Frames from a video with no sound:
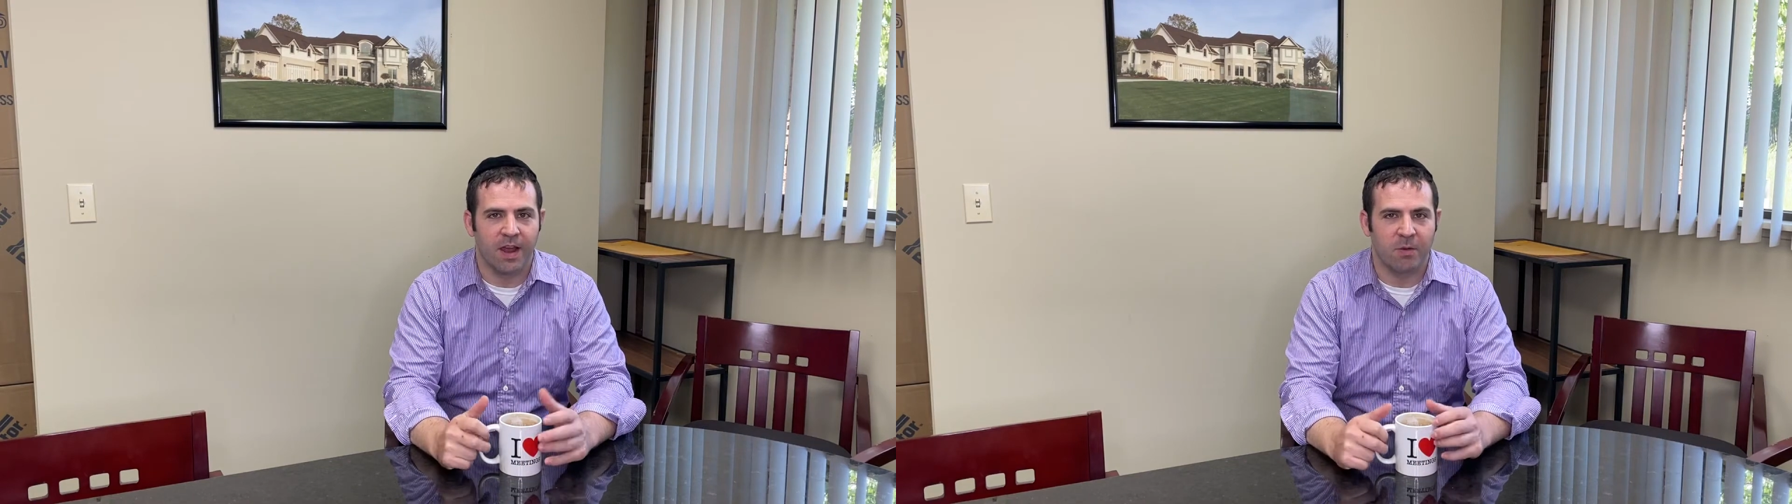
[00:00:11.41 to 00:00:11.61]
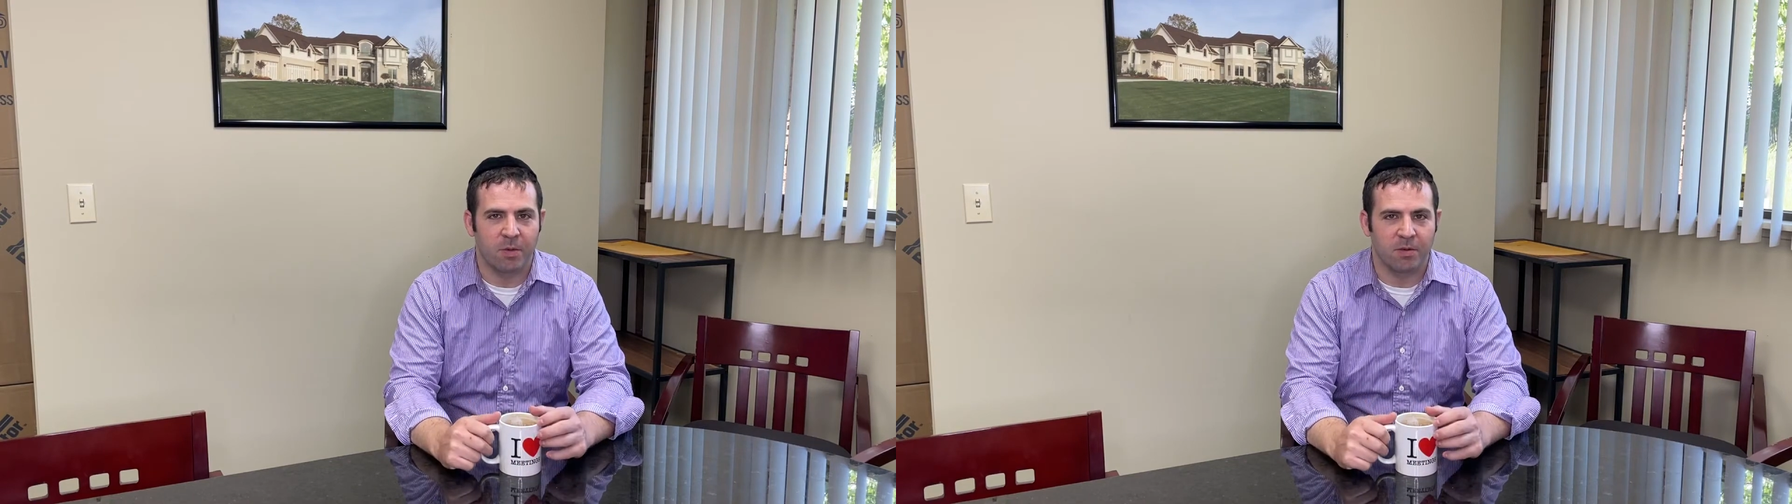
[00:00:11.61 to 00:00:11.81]

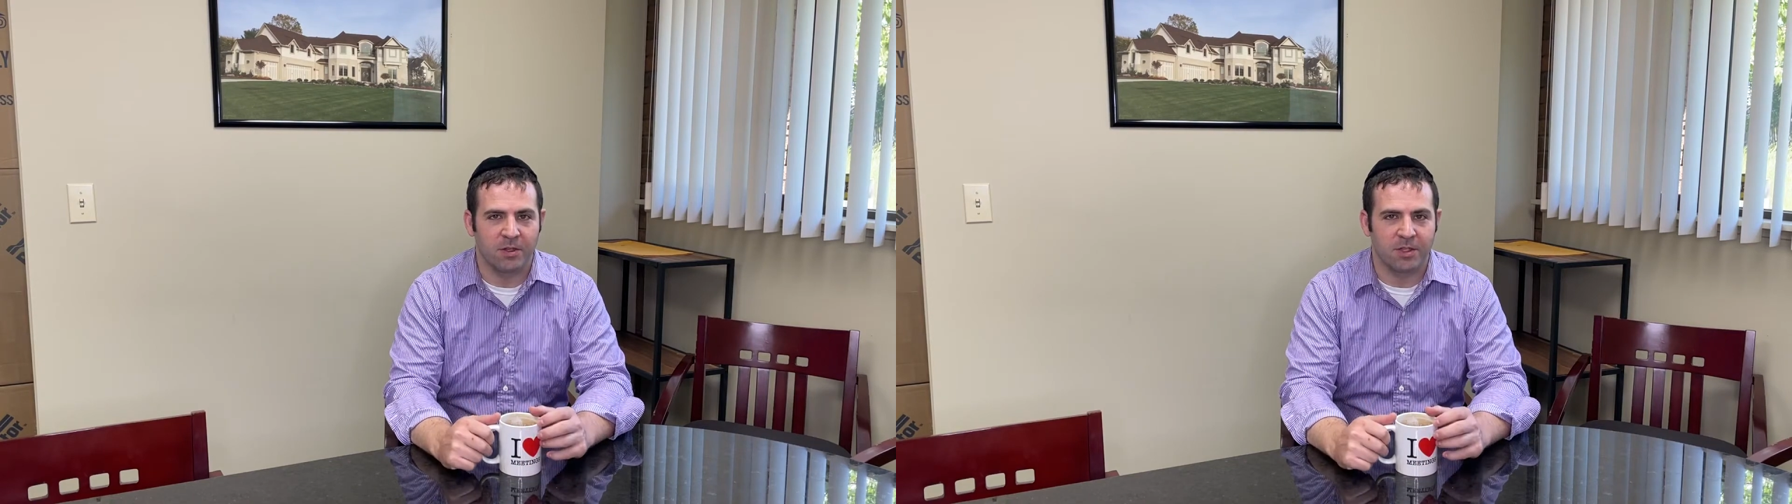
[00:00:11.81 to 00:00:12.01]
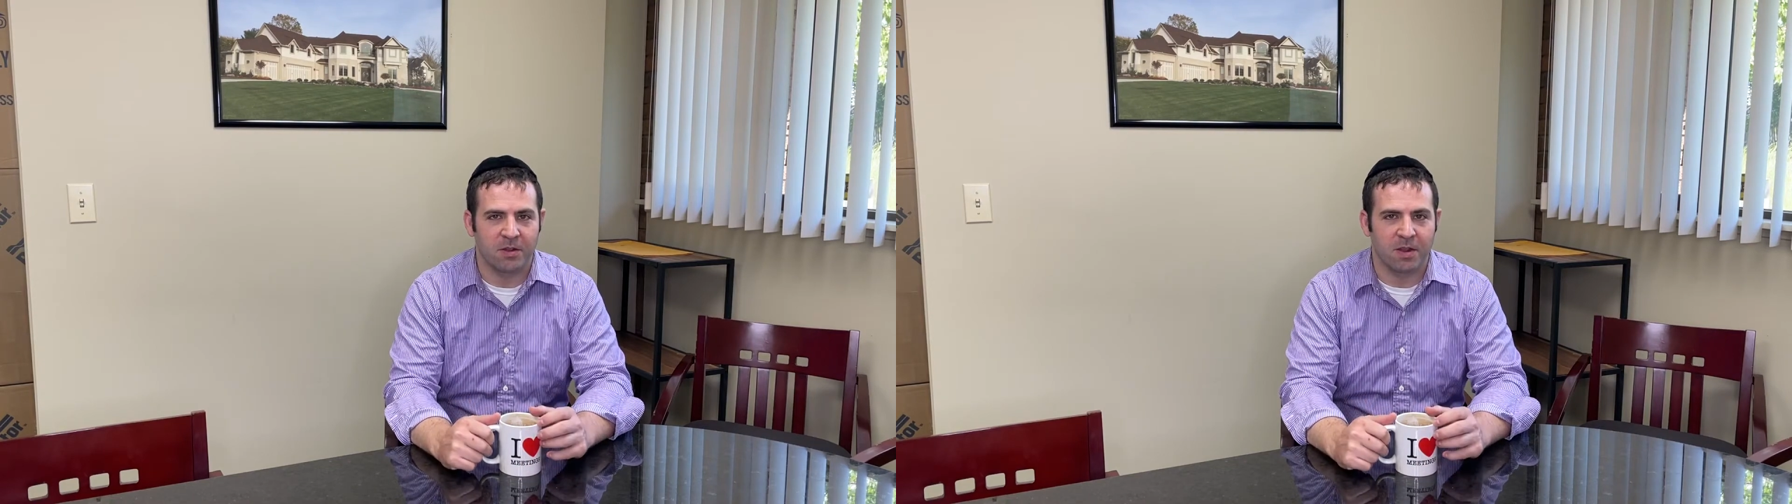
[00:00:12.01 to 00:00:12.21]
we
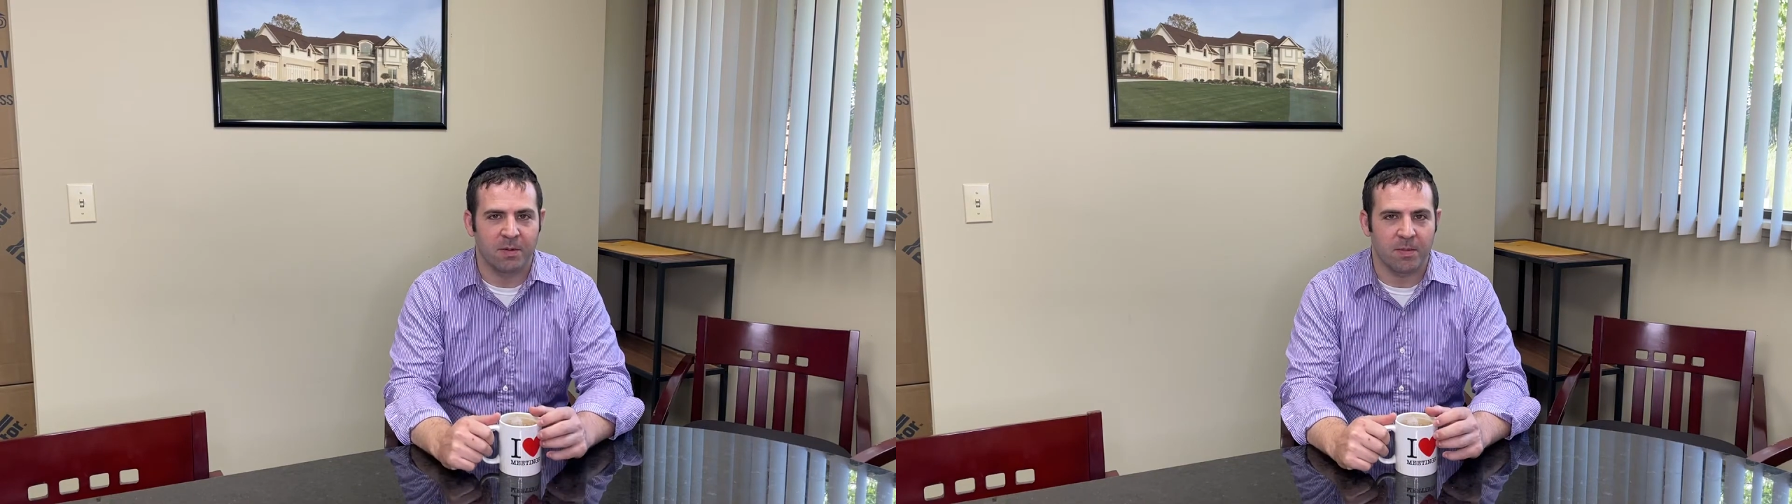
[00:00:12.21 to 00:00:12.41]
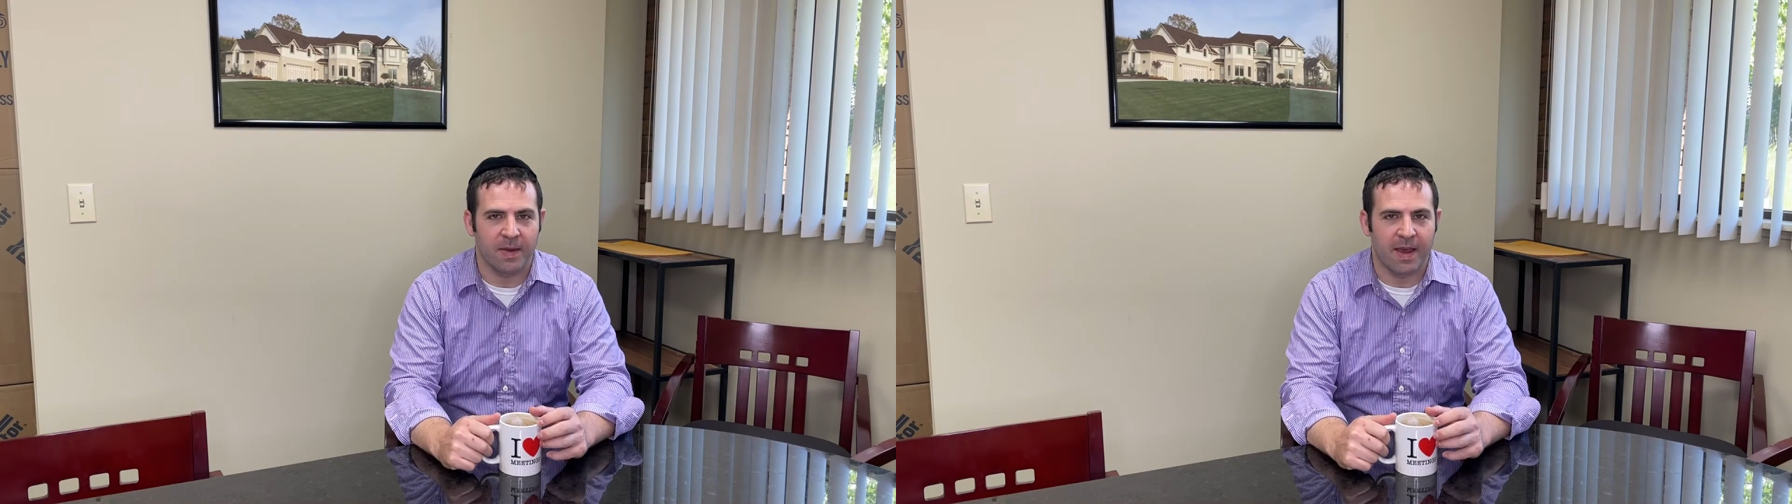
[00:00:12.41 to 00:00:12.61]
appreciate you
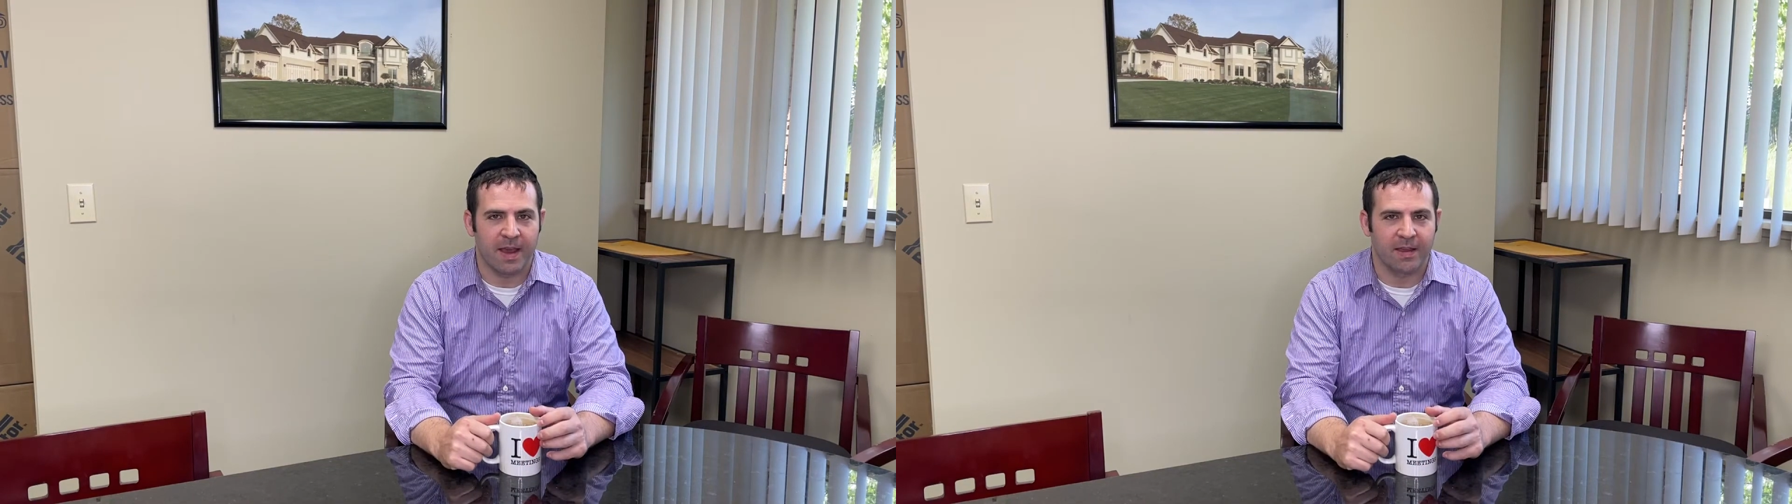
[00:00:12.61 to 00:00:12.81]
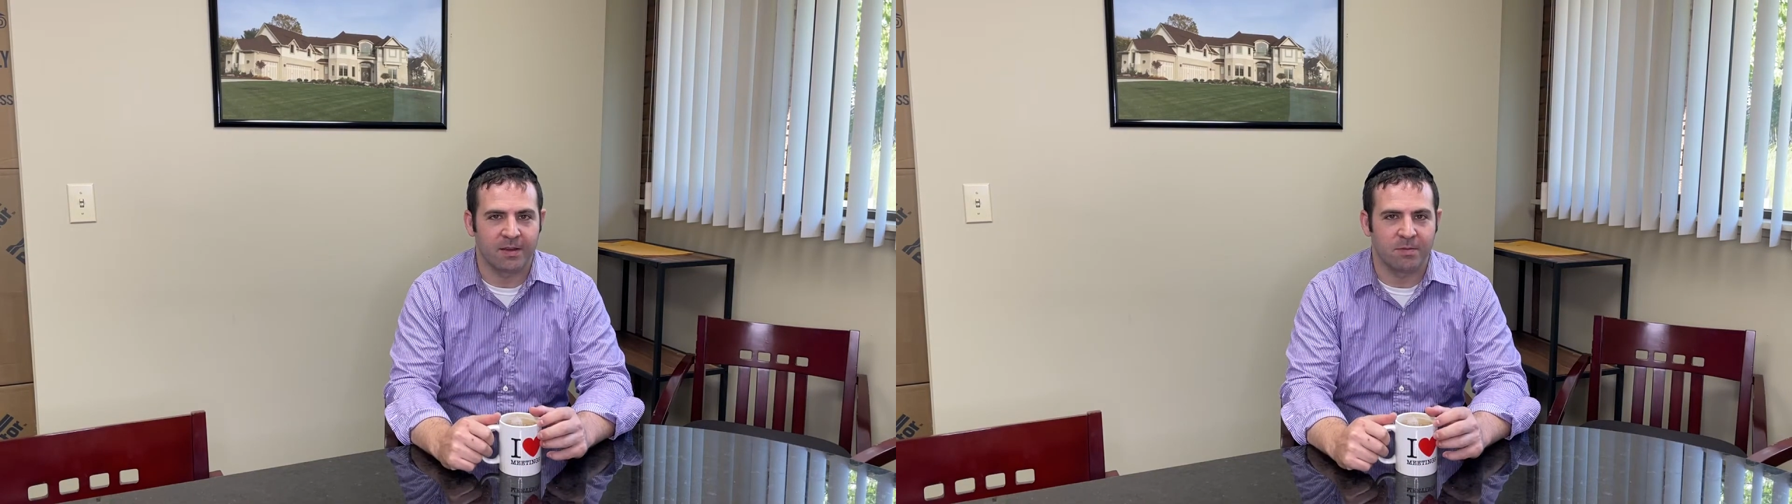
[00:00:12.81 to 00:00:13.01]
coming back.